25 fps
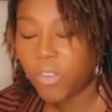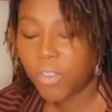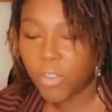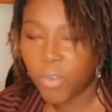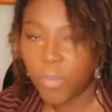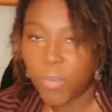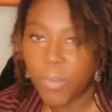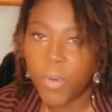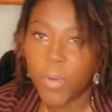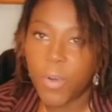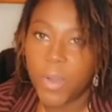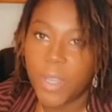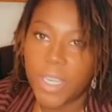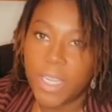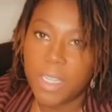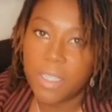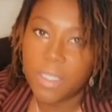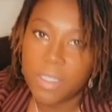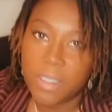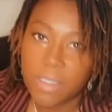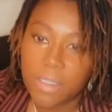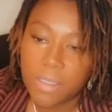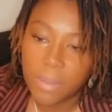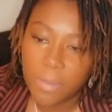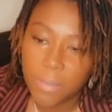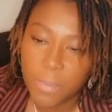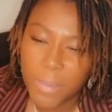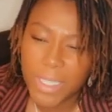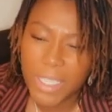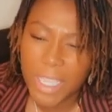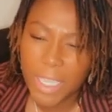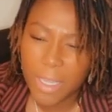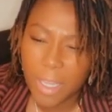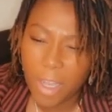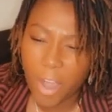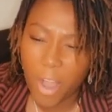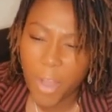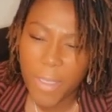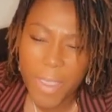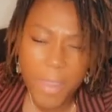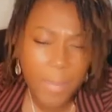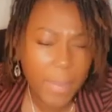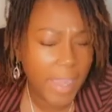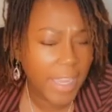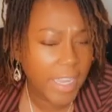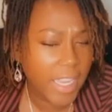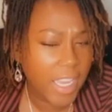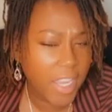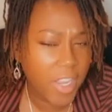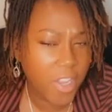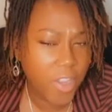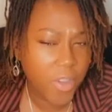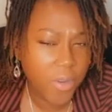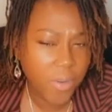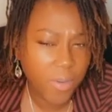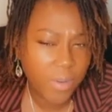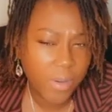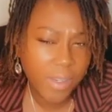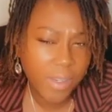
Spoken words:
point. But are they making you?